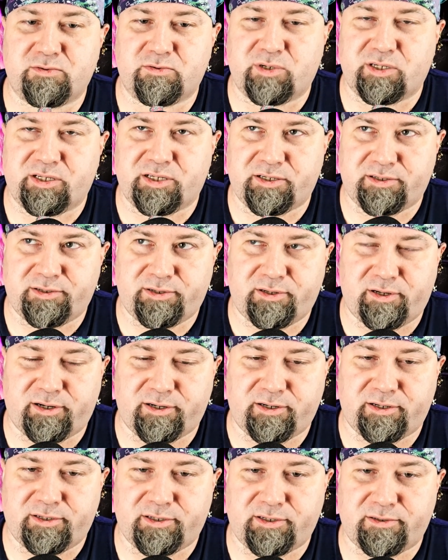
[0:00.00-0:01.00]
which
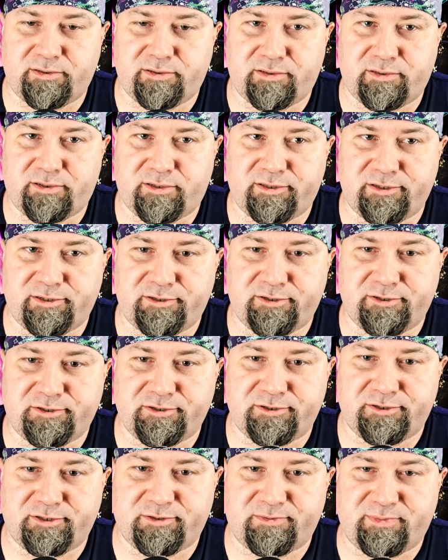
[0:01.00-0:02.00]
sucked, so I think you
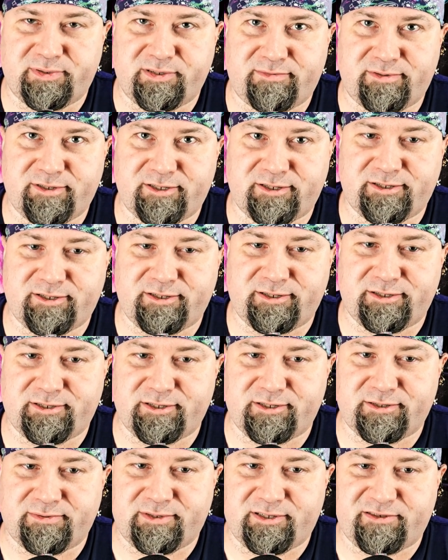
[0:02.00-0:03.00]
should just be able to take
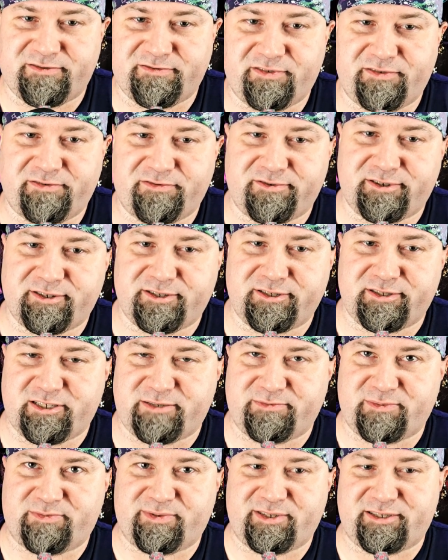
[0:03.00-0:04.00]
this without Feverish
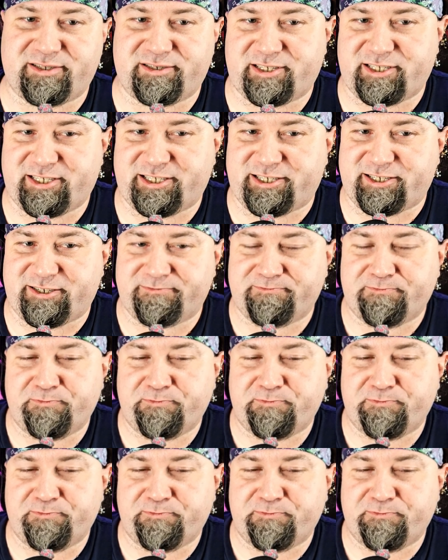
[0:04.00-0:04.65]
Enzymes because they suck.